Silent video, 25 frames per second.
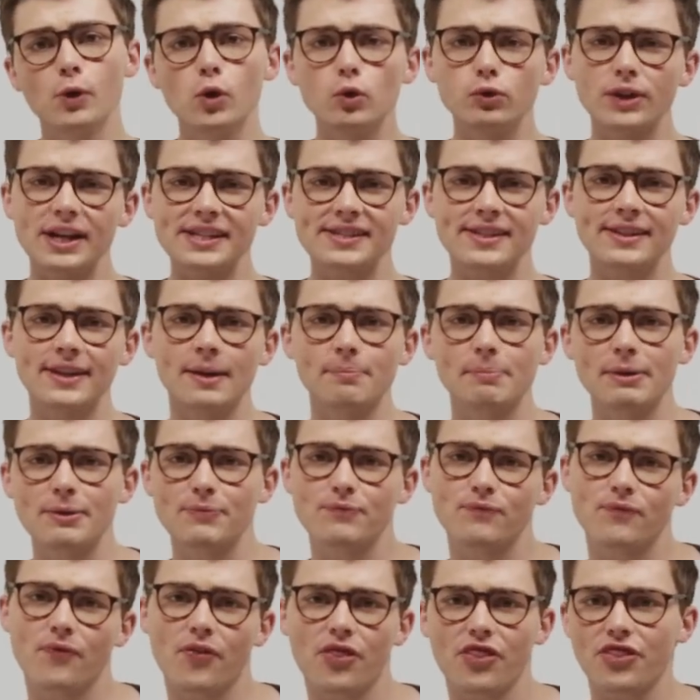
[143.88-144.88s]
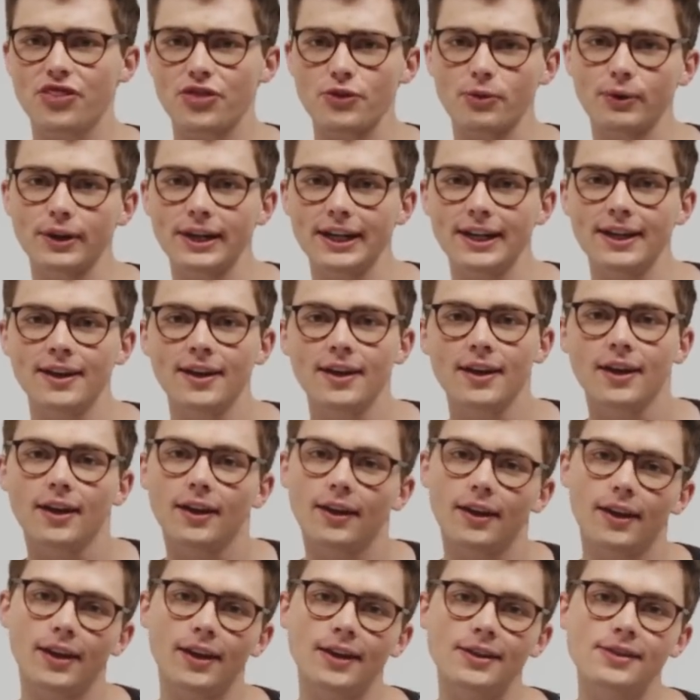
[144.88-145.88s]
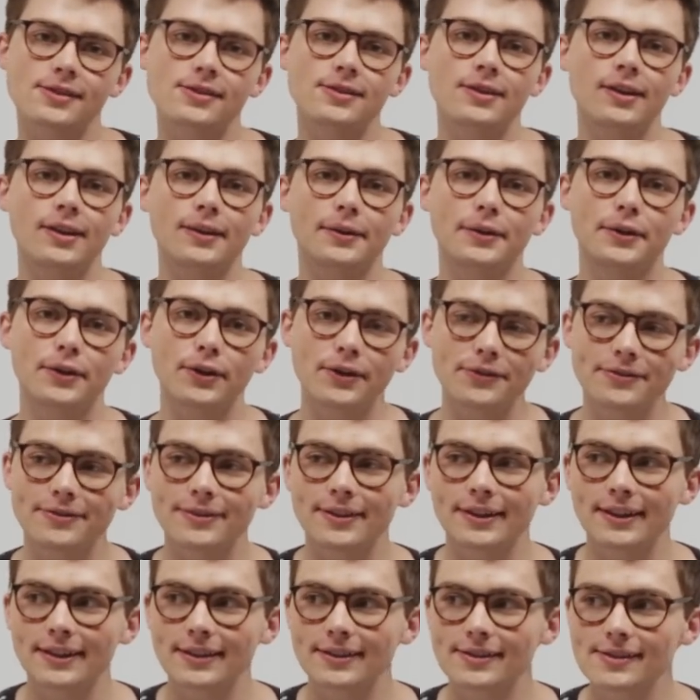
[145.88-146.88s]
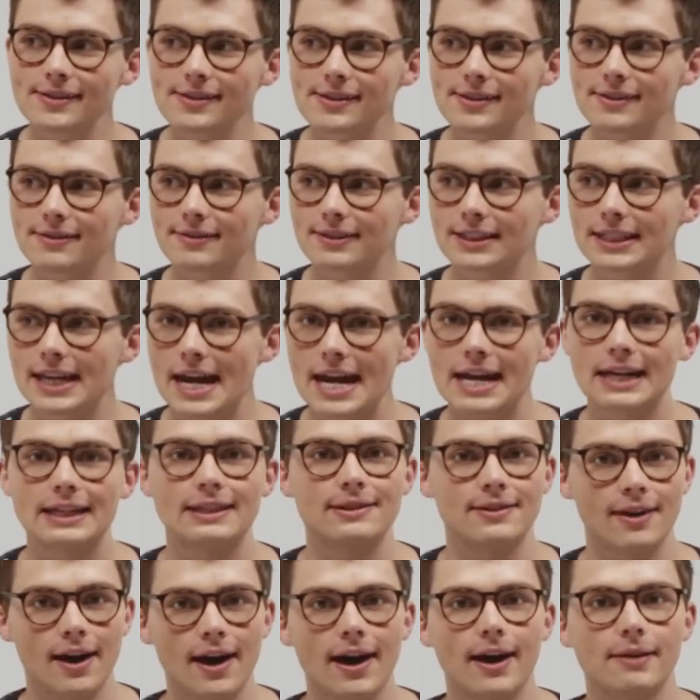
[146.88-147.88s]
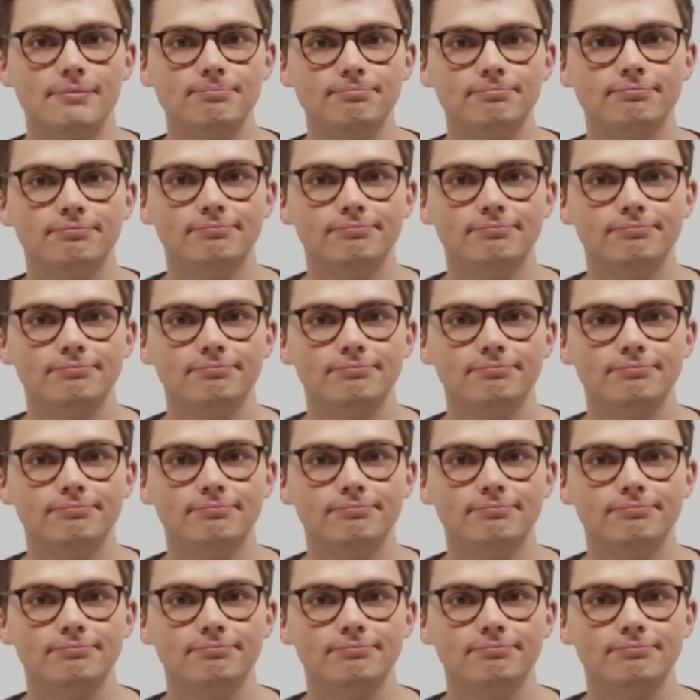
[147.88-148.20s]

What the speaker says: rule lesson number 3 is that good things take time.